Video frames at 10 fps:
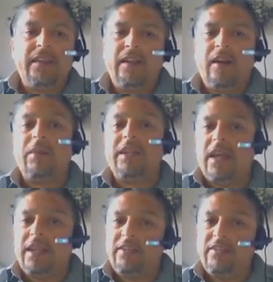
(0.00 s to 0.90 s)
I mean
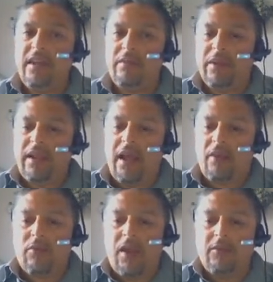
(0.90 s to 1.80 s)
not inside, but
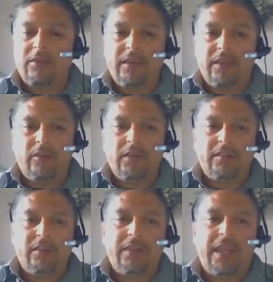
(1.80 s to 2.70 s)
around the
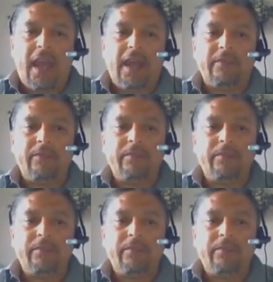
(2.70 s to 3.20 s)
nucleus of the atom.